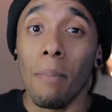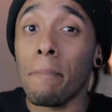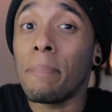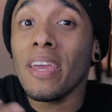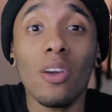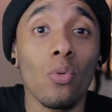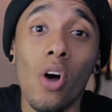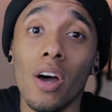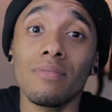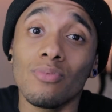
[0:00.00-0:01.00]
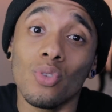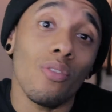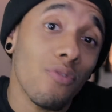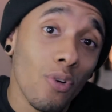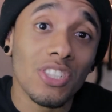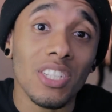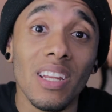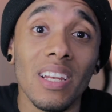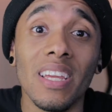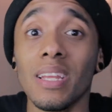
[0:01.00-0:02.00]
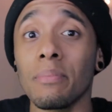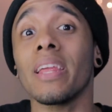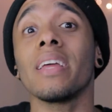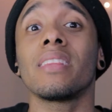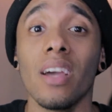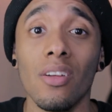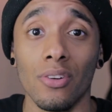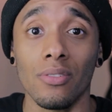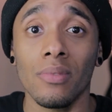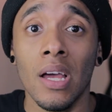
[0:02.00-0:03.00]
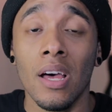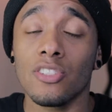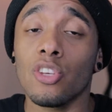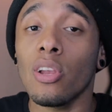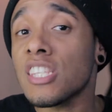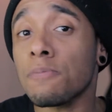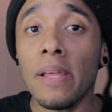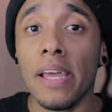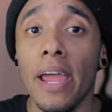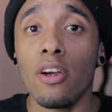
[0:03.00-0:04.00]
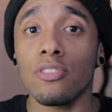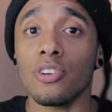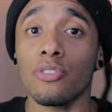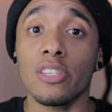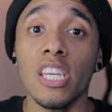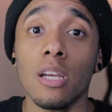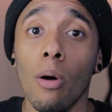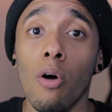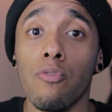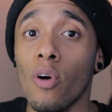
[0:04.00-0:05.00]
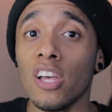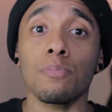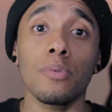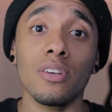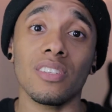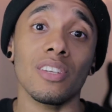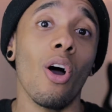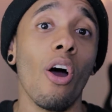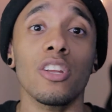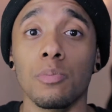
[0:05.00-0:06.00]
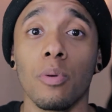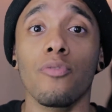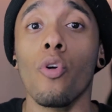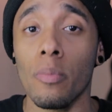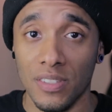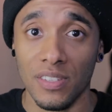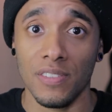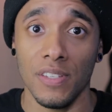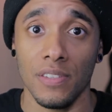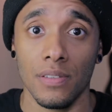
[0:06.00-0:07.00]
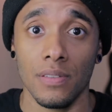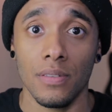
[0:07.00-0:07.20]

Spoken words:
By picking one, you unfortunately eliminate the other. So let's split hairs and critique both Westbrook's and Harden's performance this season.